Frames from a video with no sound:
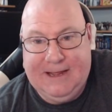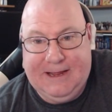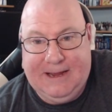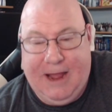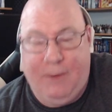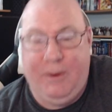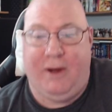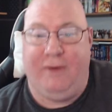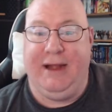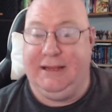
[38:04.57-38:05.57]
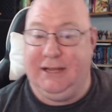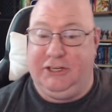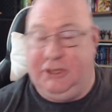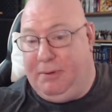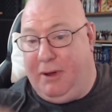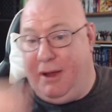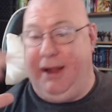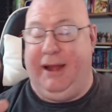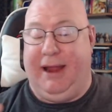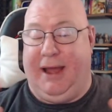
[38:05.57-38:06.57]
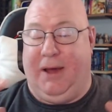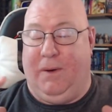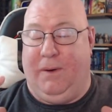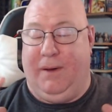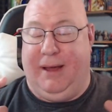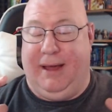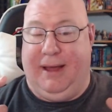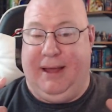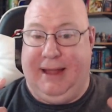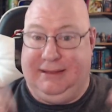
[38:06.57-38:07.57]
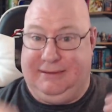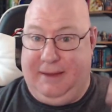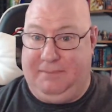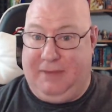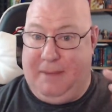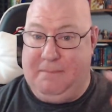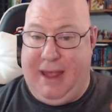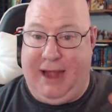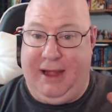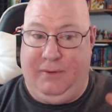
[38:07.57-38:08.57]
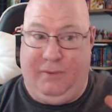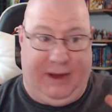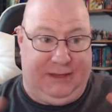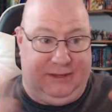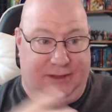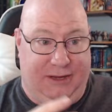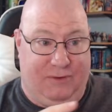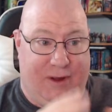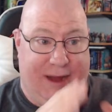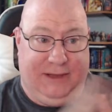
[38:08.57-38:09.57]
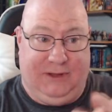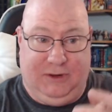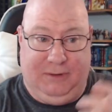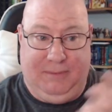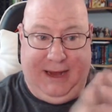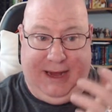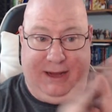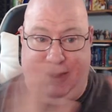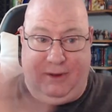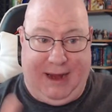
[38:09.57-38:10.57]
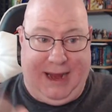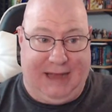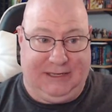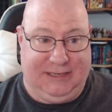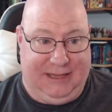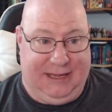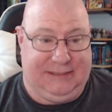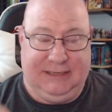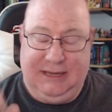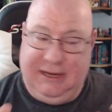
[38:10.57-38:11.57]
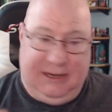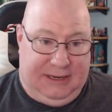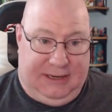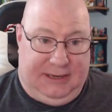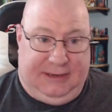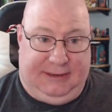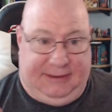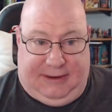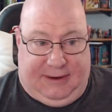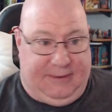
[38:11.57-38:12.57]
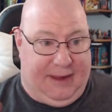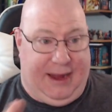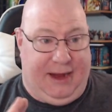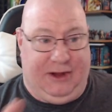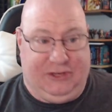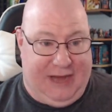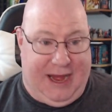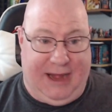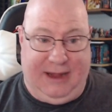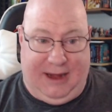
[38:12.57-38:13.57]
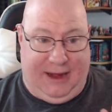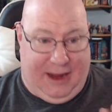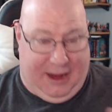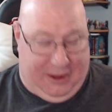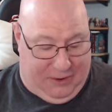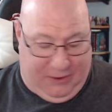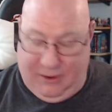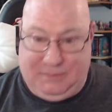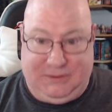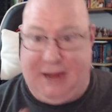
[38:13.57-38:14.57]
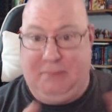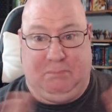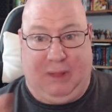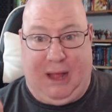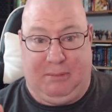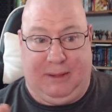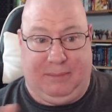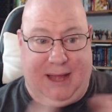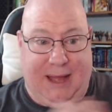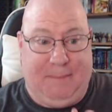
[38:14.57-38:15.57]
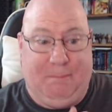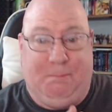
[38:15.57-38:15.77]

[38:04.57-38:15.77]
Now, we already touched upon how, at the same time, Matt went to Leroy and told him, hey, I got you this. I understand. I know you're upset, blah, blah, blah.